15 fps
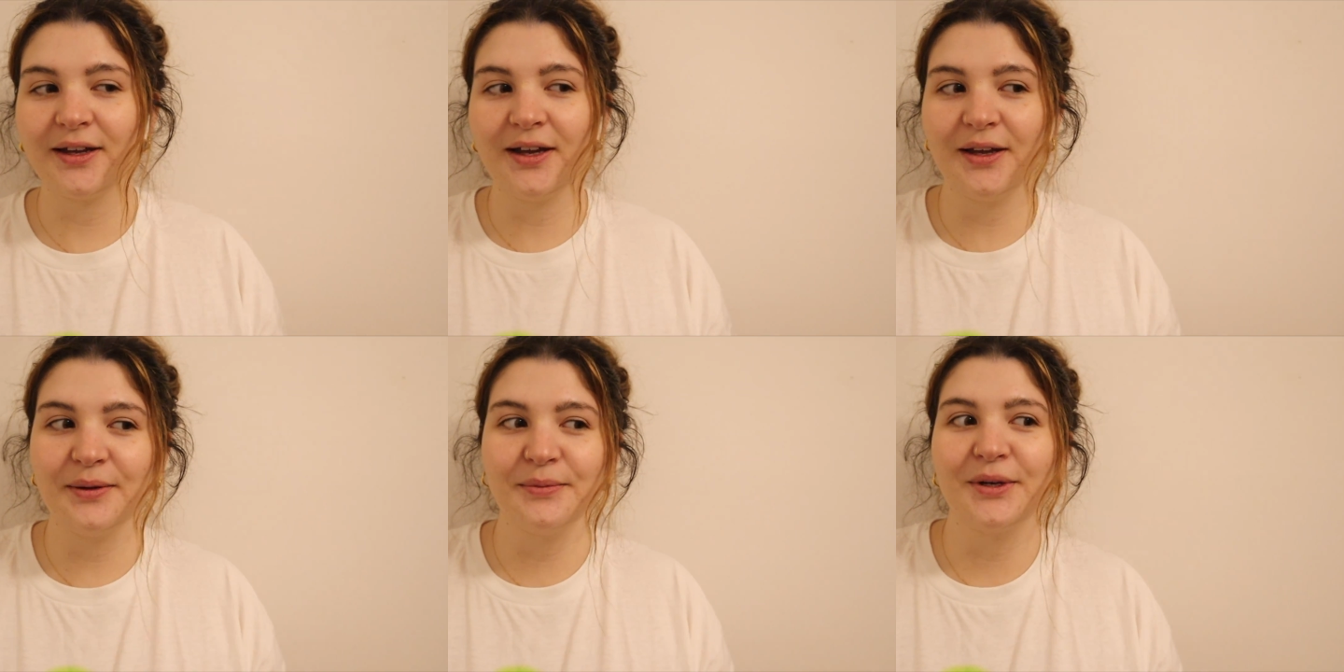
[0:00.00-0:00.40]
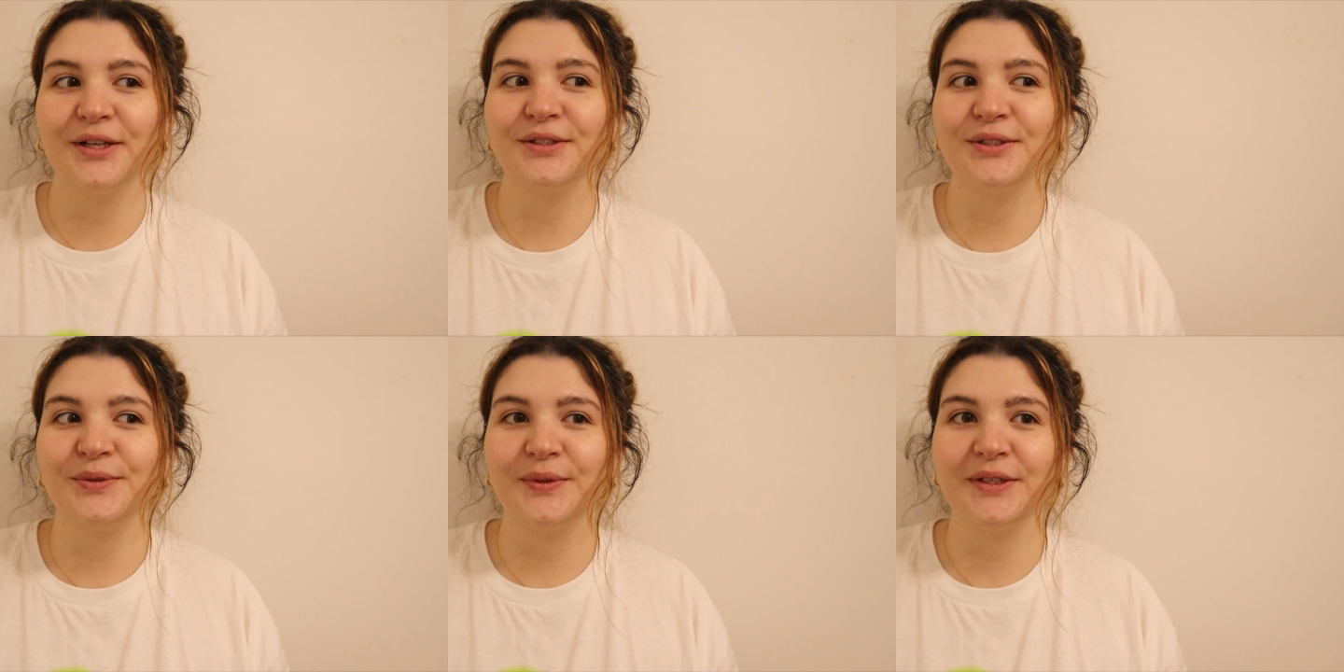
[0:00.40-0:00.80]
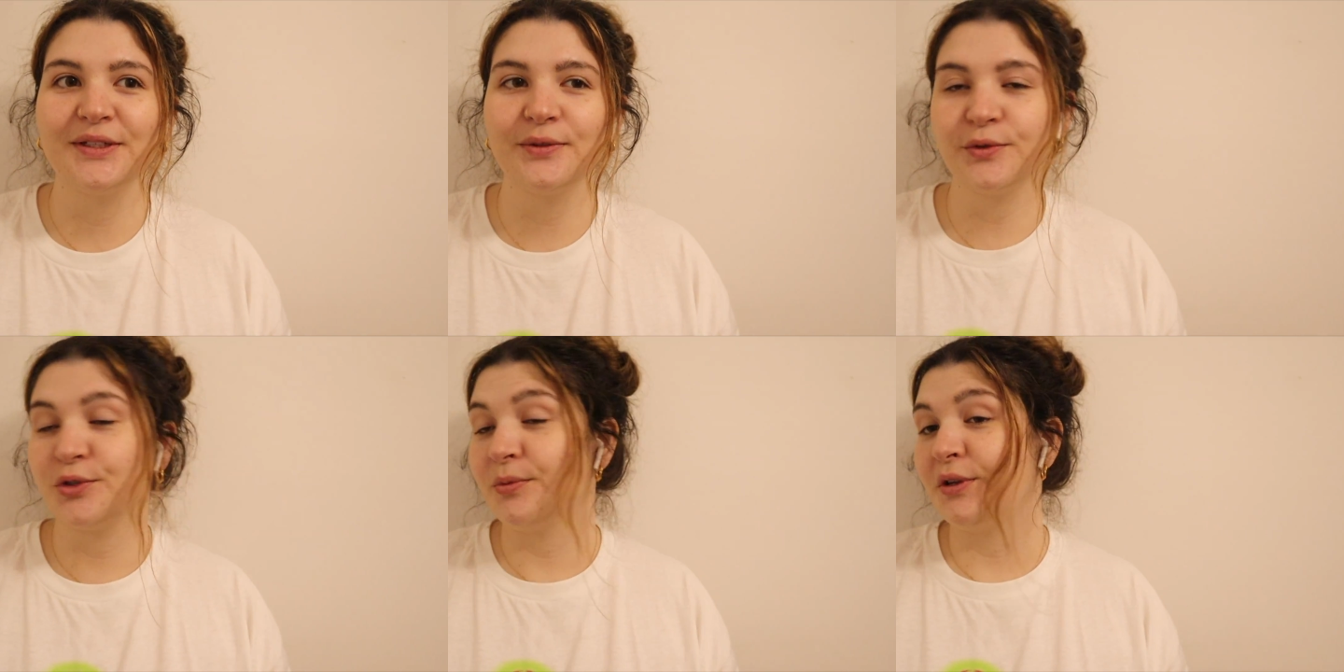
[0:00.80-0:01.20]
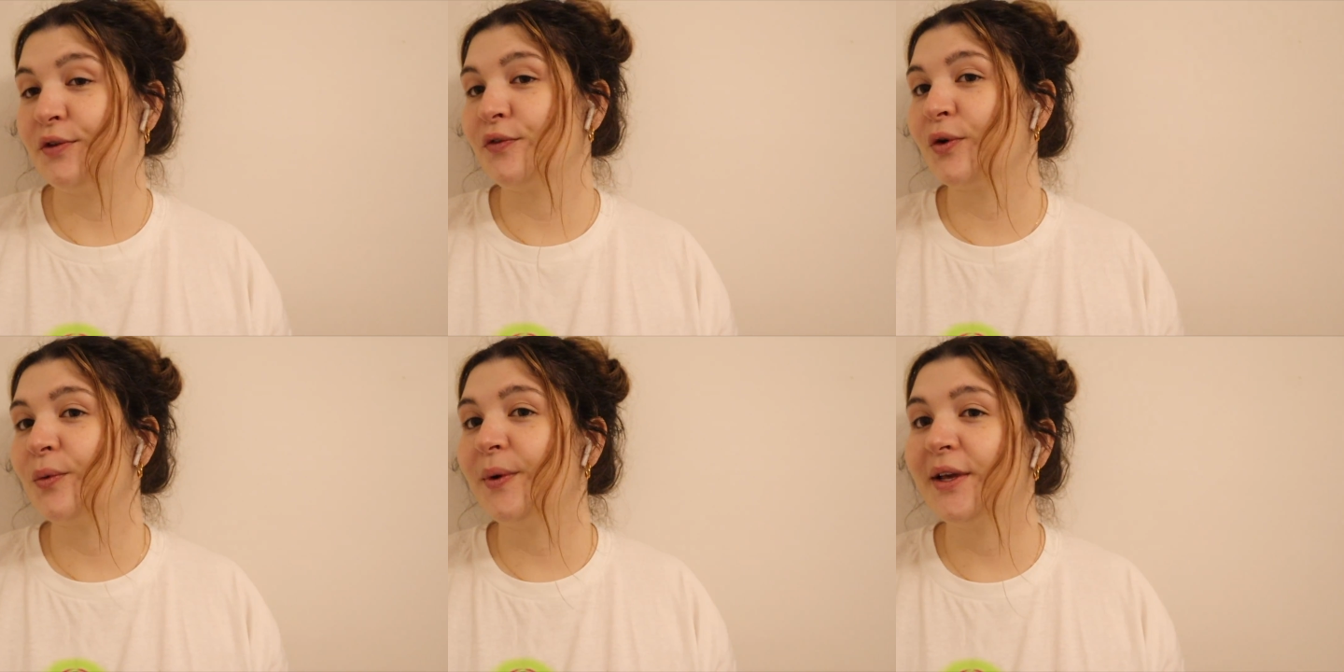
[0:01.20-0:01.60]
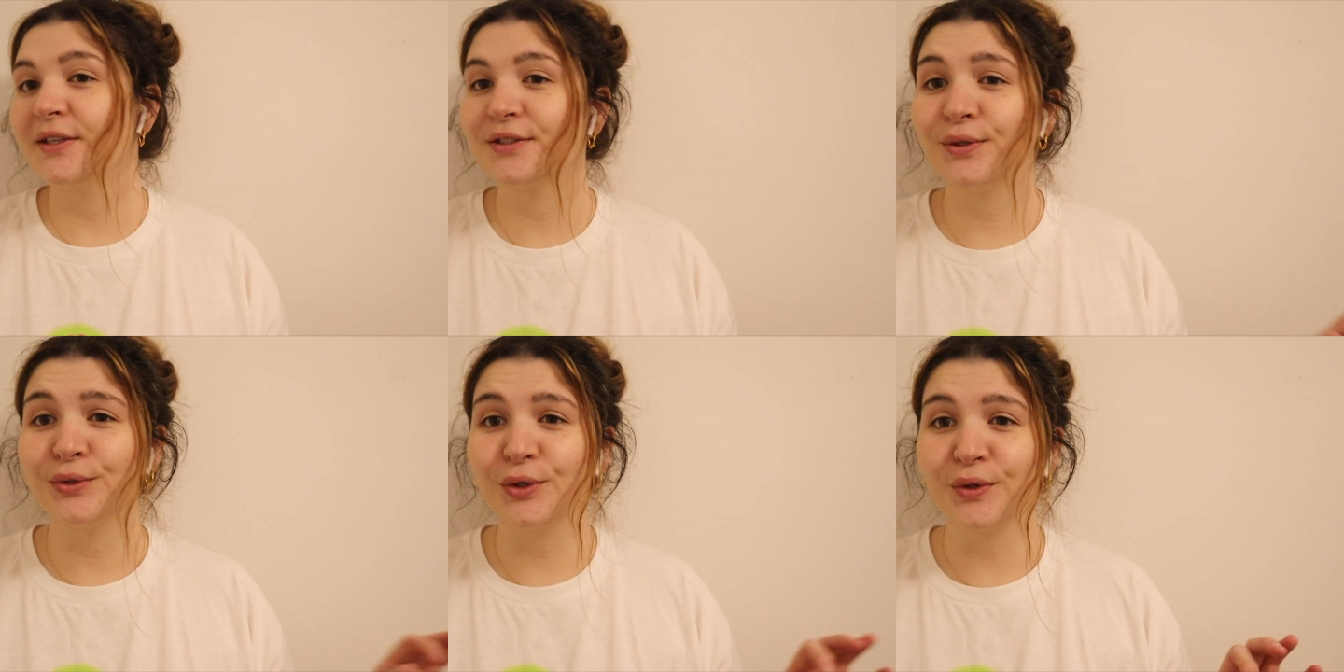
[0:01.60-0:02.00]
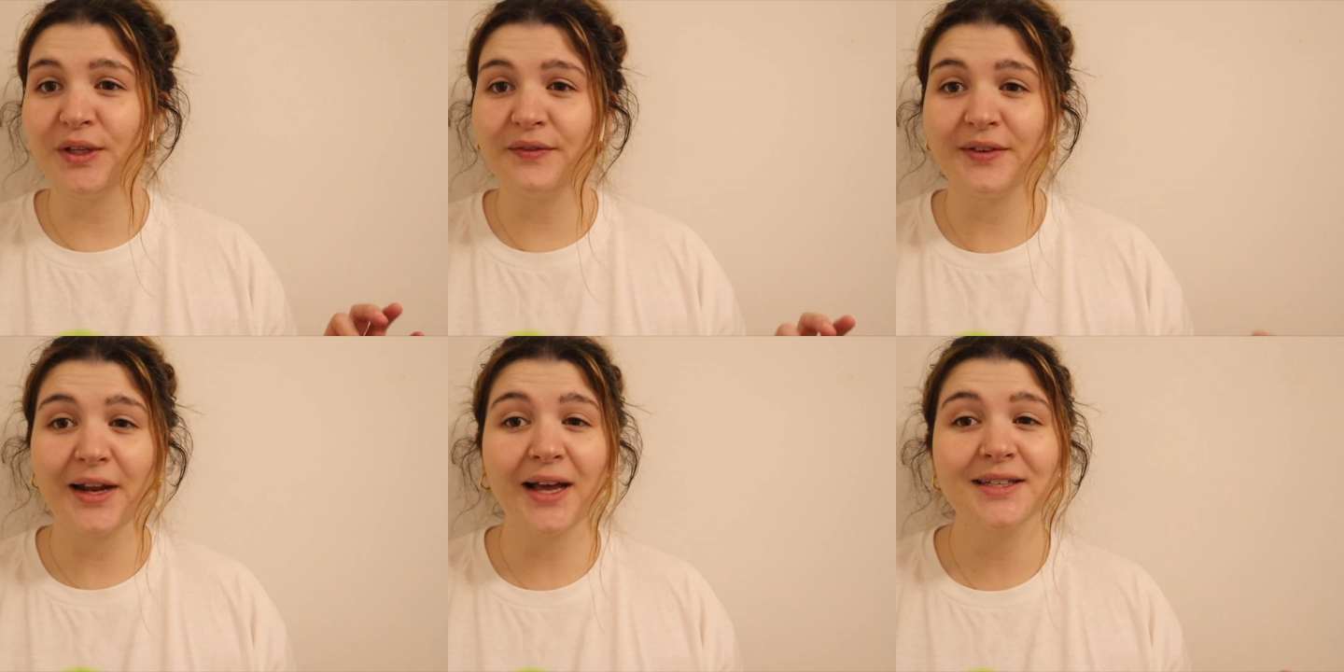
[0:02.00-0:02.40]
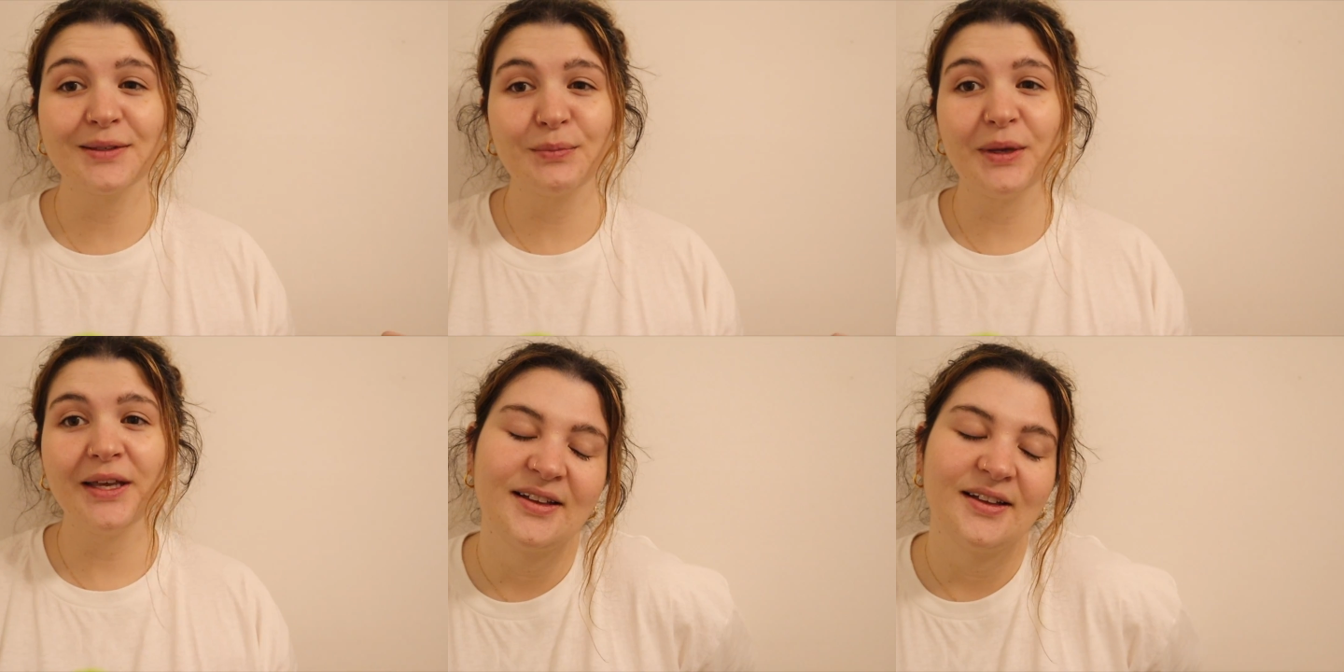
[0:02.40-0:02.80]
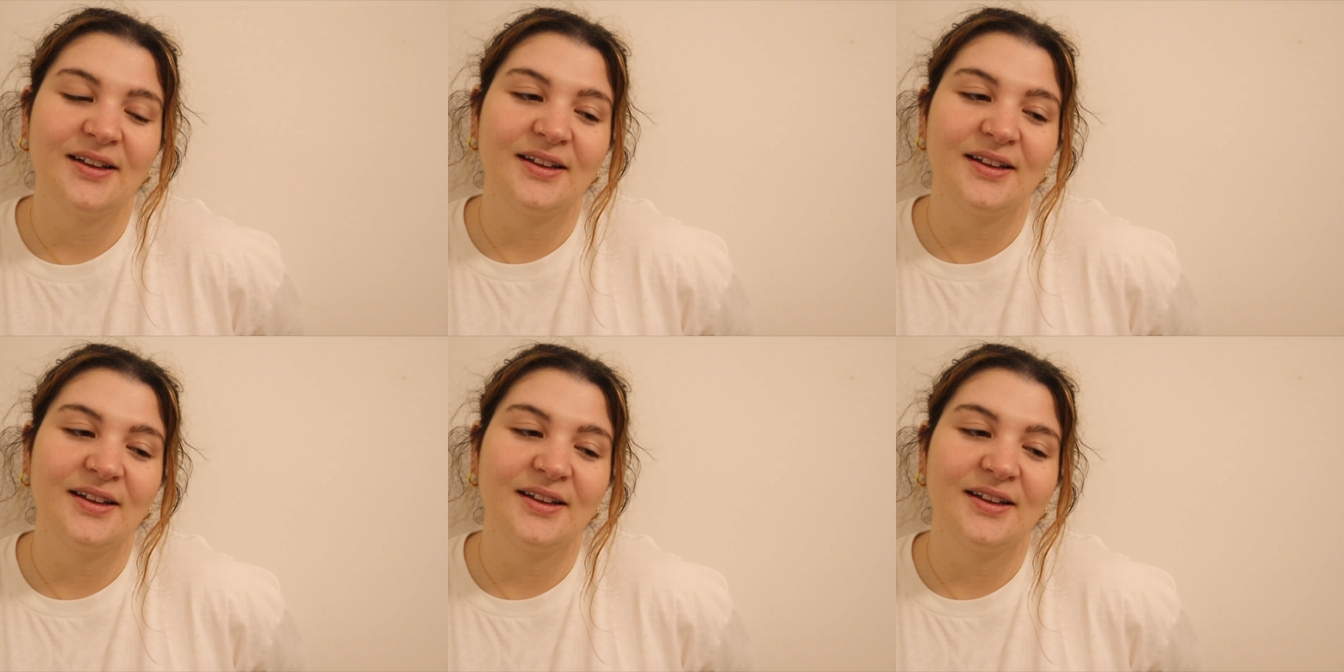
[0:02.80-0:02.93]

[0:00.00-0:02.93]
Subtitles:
I'm not doing social media for a week, so don't even ask me.